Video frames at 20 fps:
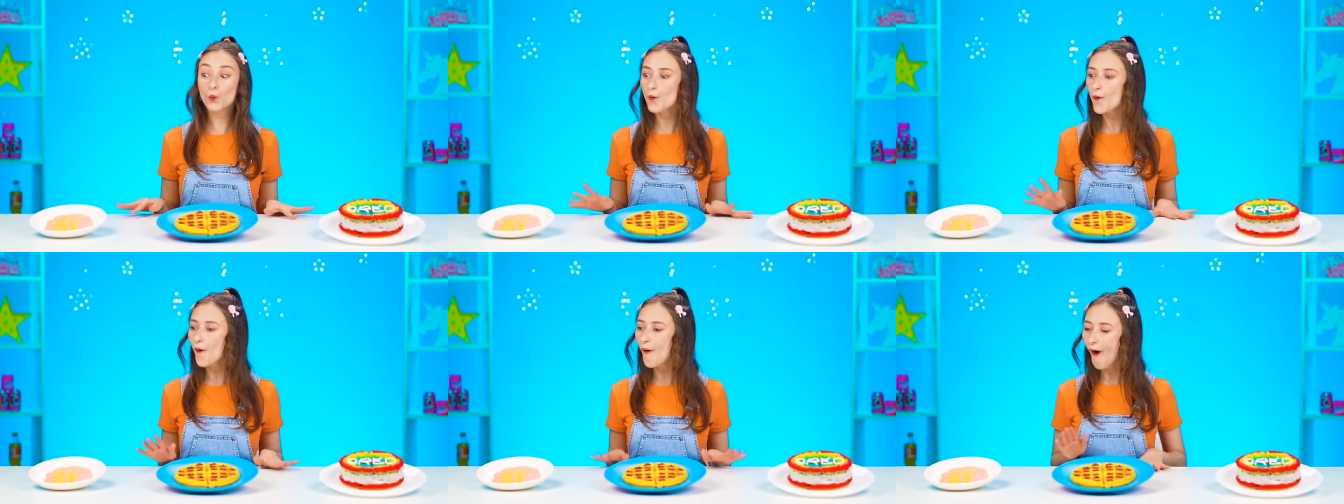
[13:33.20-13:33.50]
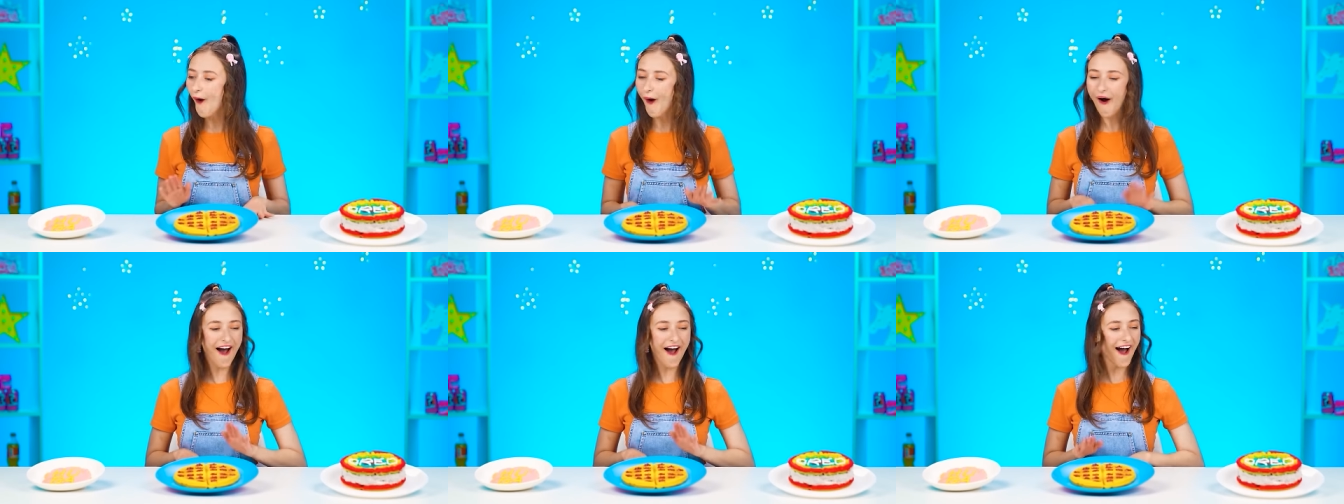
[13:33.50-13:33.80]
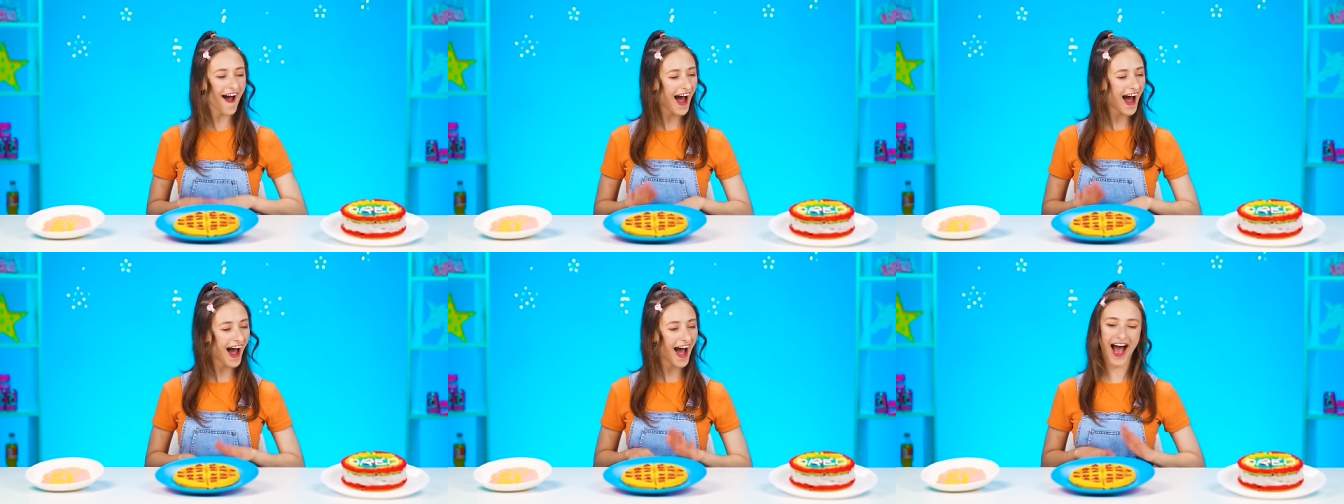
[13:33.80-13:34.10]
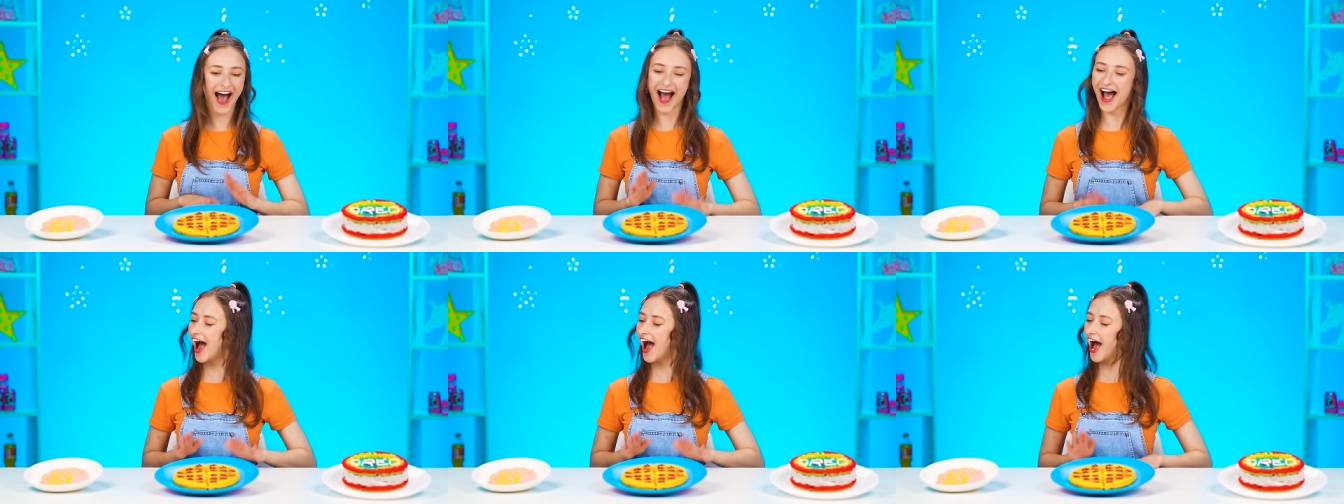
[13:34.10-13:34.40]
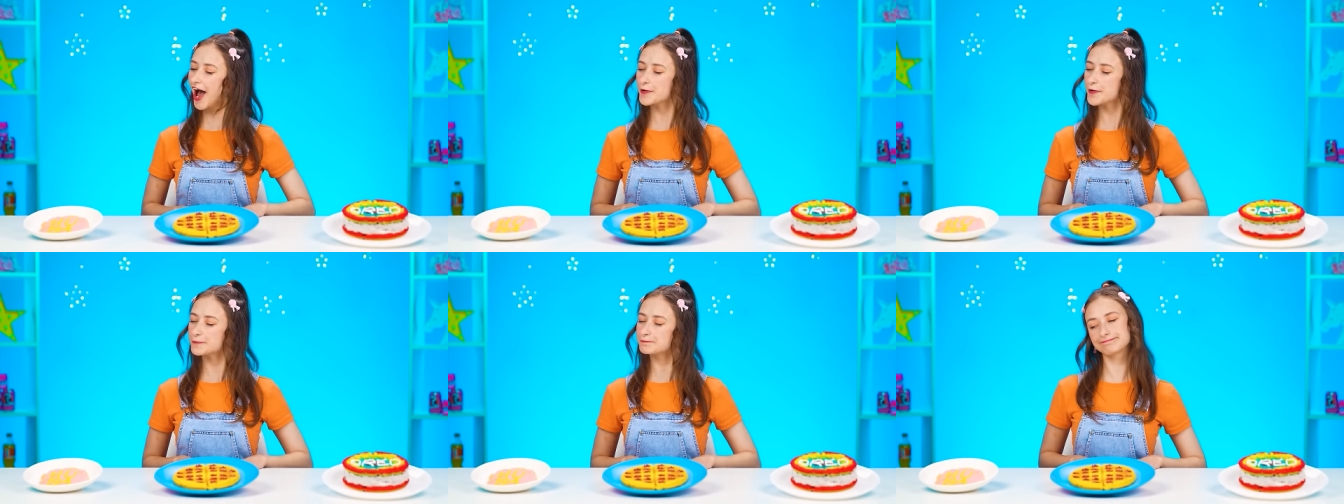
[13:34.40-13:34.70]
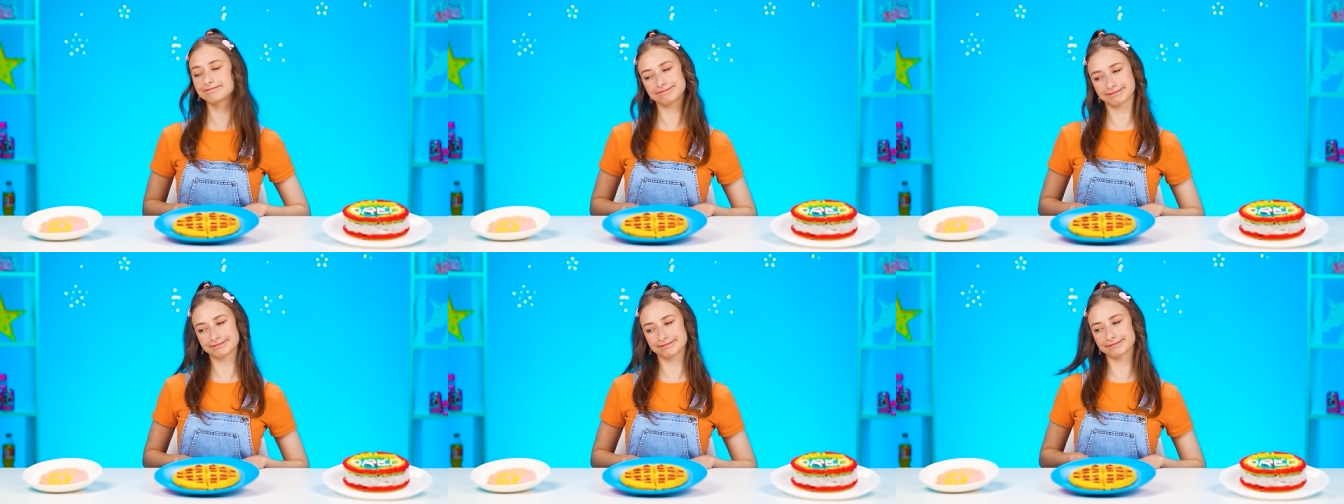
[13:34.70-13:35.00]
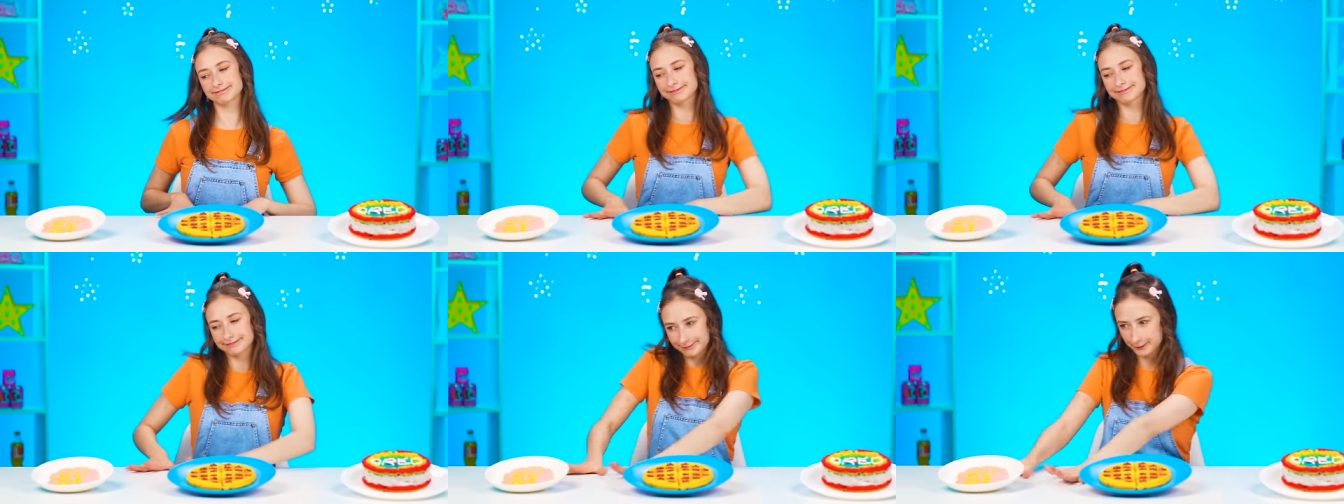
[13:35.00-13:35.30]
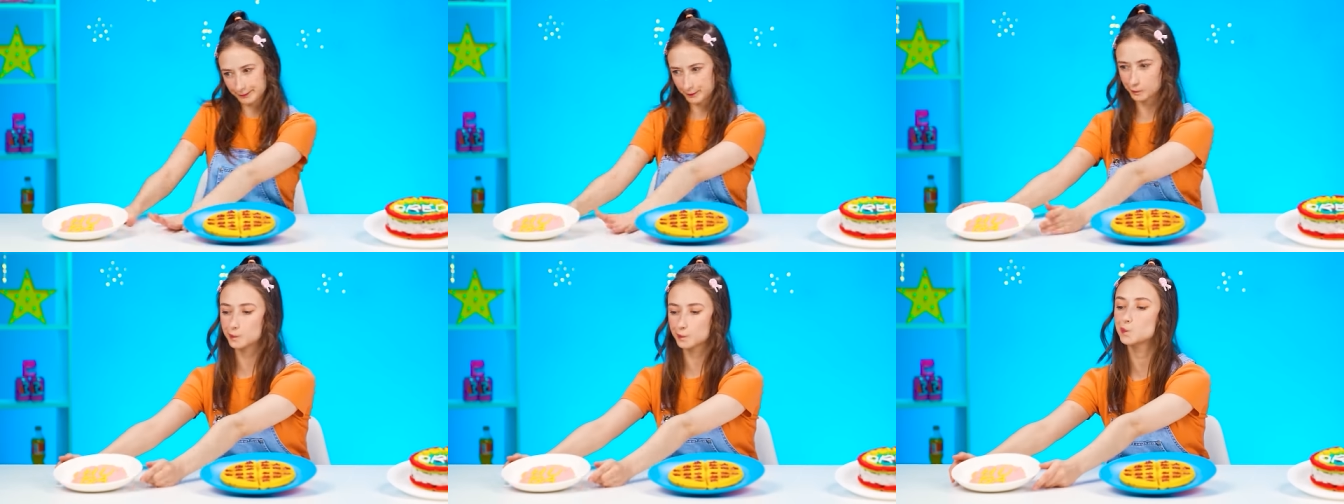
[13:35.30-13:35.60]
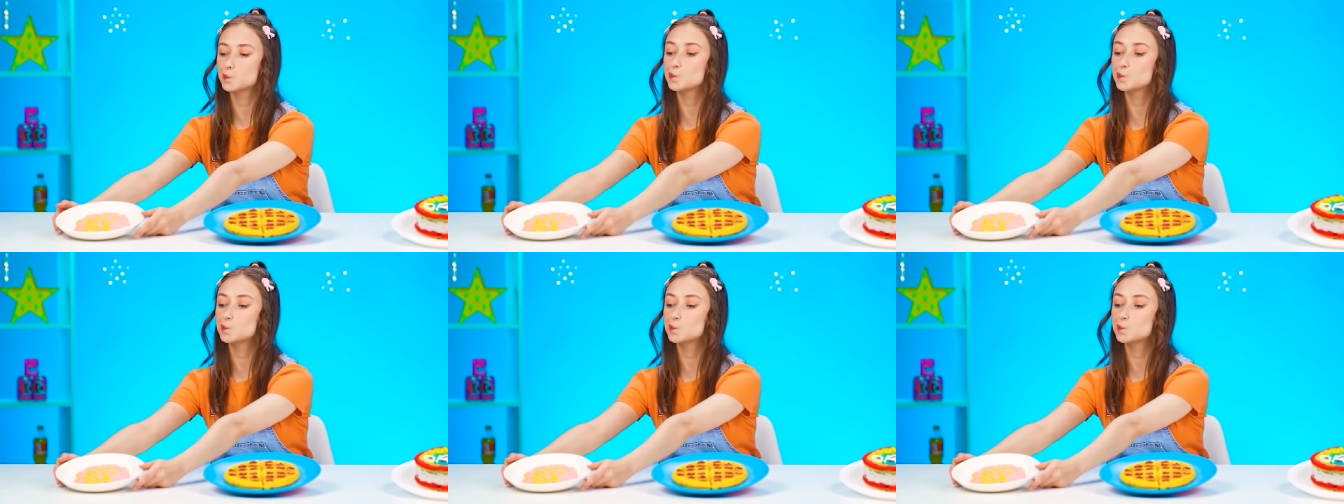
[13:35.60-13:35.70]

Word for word: Mm, all these waffles look cool!